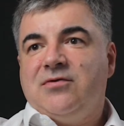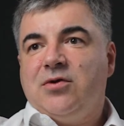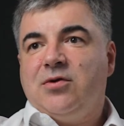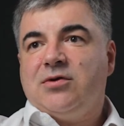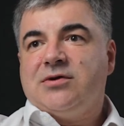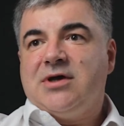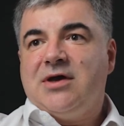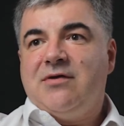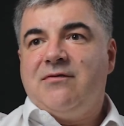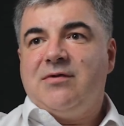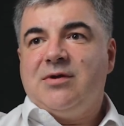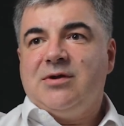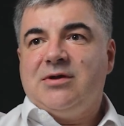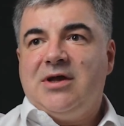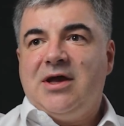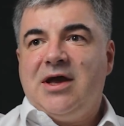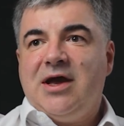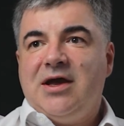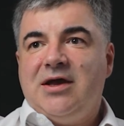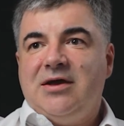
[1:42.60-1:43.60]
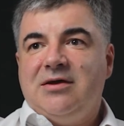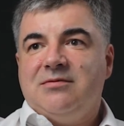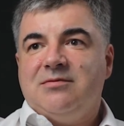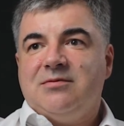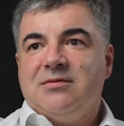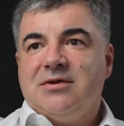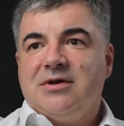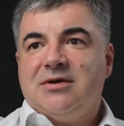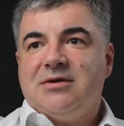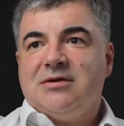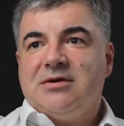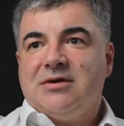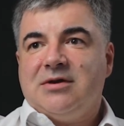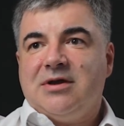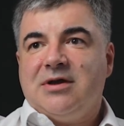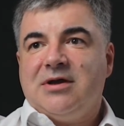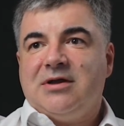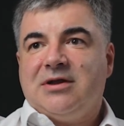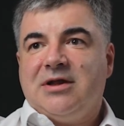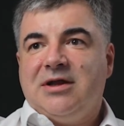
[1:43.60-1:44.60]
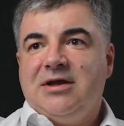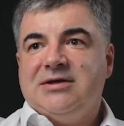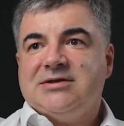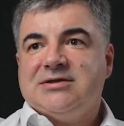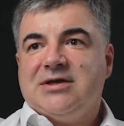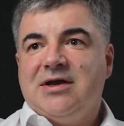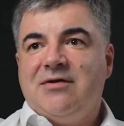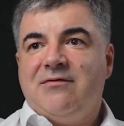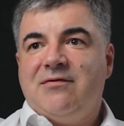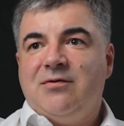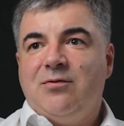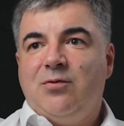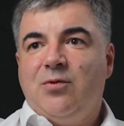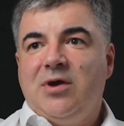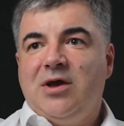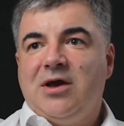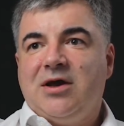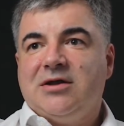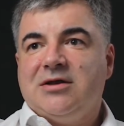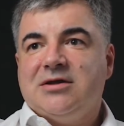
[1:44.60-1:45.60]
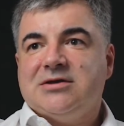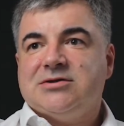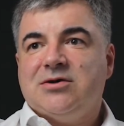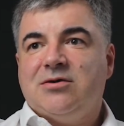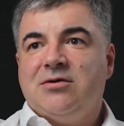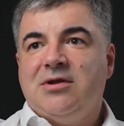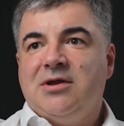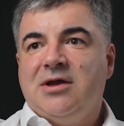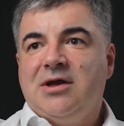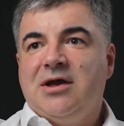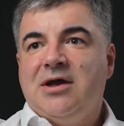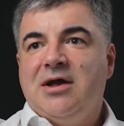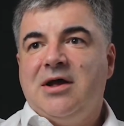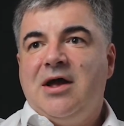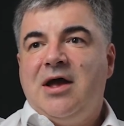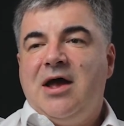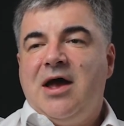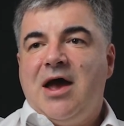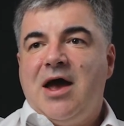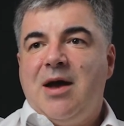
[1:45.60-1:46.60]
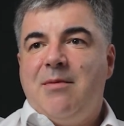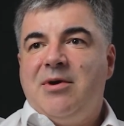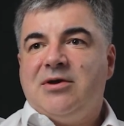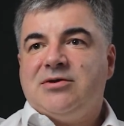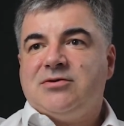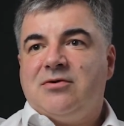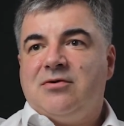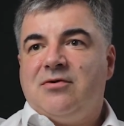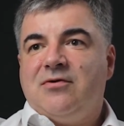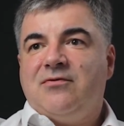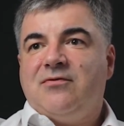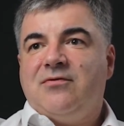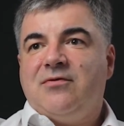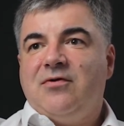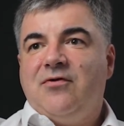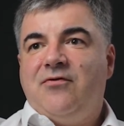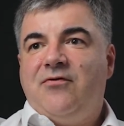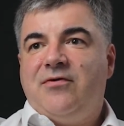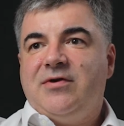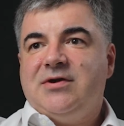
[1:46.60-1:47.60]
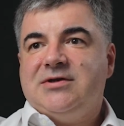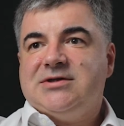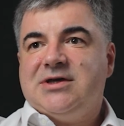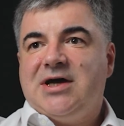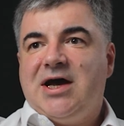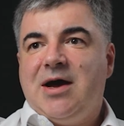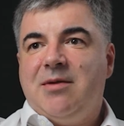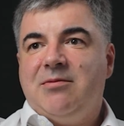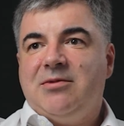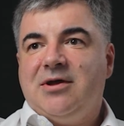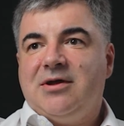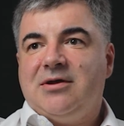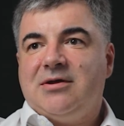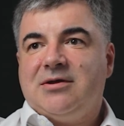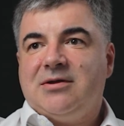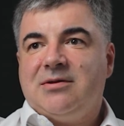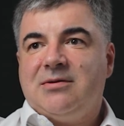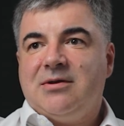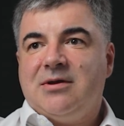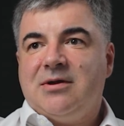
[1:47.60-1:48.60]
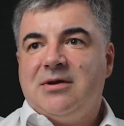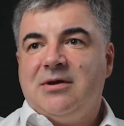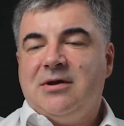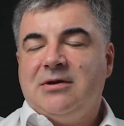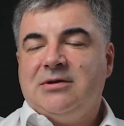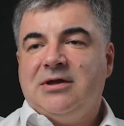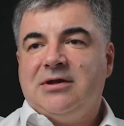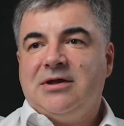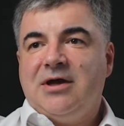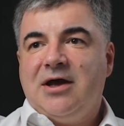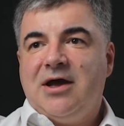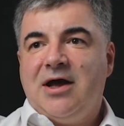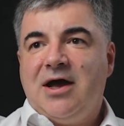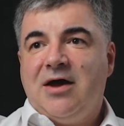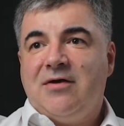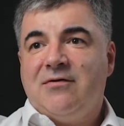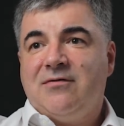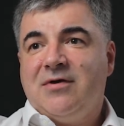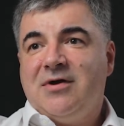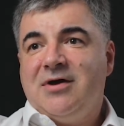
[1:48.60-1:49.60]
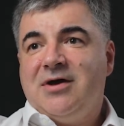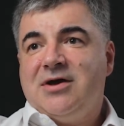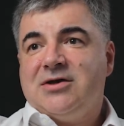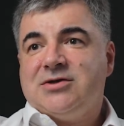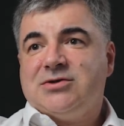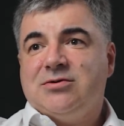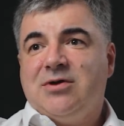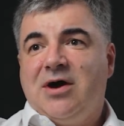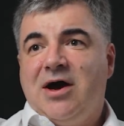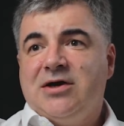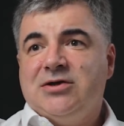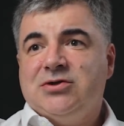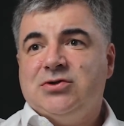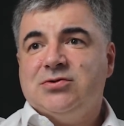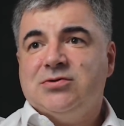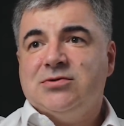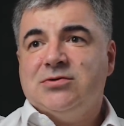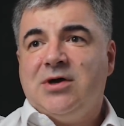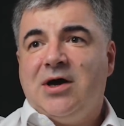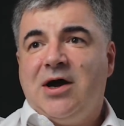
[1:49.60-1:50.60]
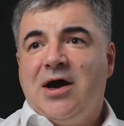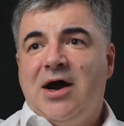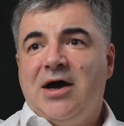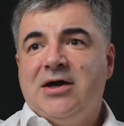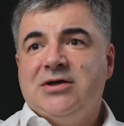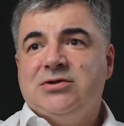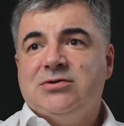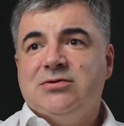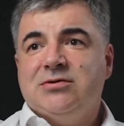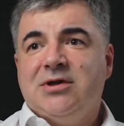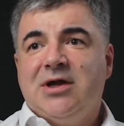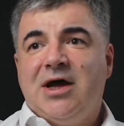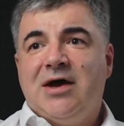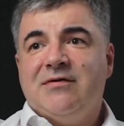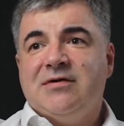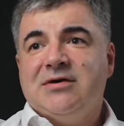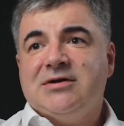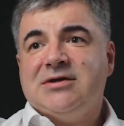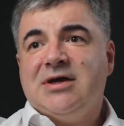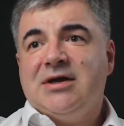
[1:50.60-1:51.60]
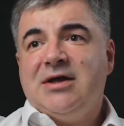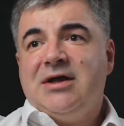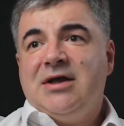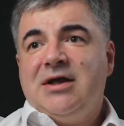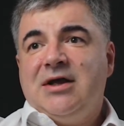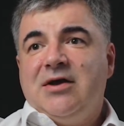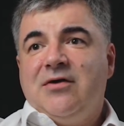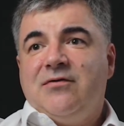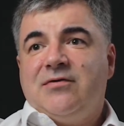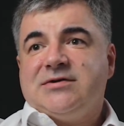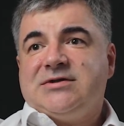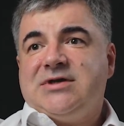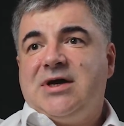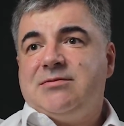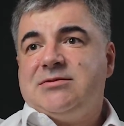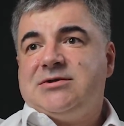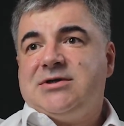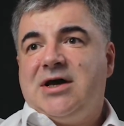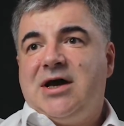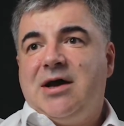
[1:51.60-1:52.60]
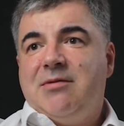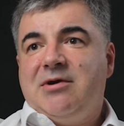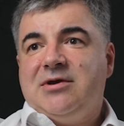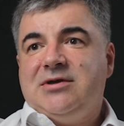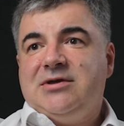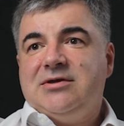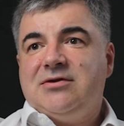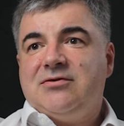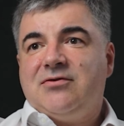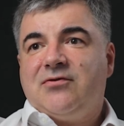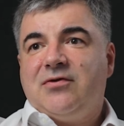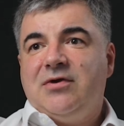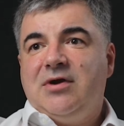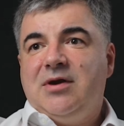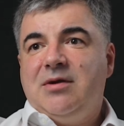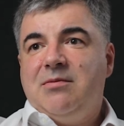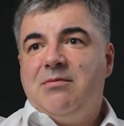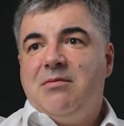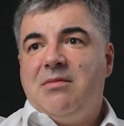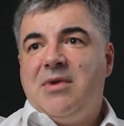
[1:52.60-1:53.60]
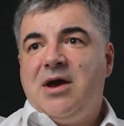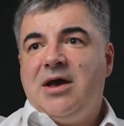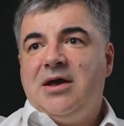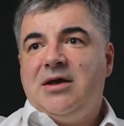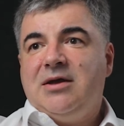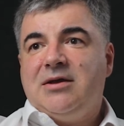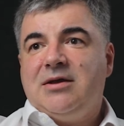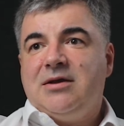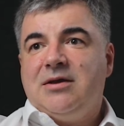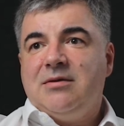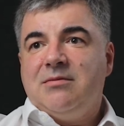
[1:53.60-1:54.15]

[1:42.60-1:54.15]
not every day, then at least every week, and it's only a matter of free time that I have. So I do love it. For some time, I didn't really made